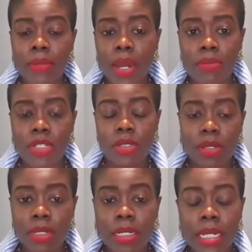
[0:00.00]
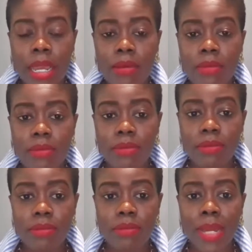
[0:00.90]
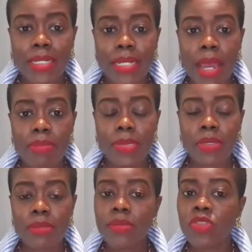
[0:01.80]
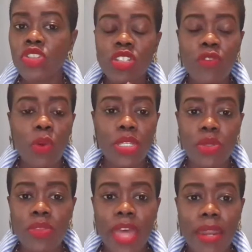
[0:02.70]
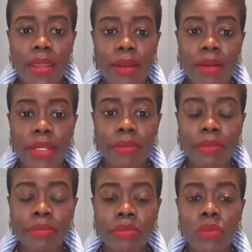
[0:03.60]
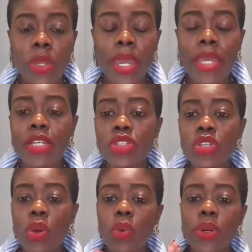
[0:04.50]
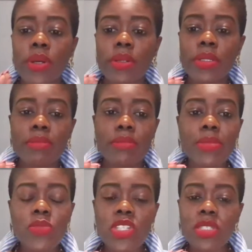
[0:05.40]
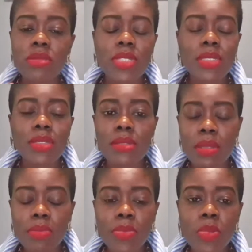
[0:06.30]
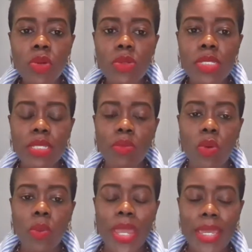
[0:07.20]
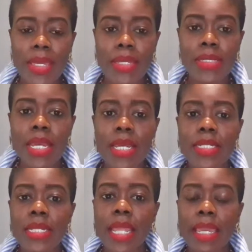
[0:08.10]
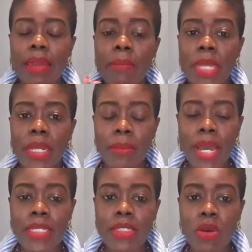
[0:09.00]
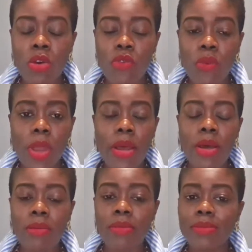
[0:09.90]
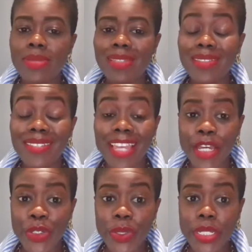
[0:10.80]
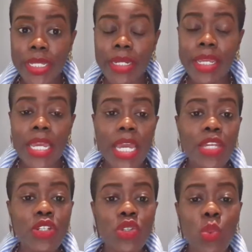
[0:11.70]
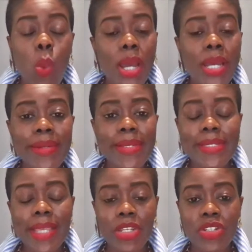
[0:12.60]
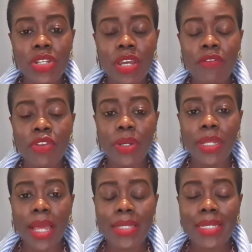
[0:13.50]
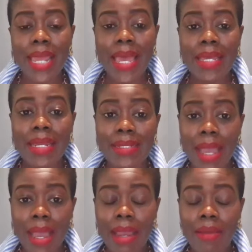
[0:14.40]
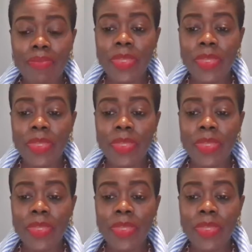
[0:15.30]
I'm just going to clean out my tops. Just focus on that area. Okay? So simple ways to like minimize the overwhelm, schedule it, and do one section of your closet at a time.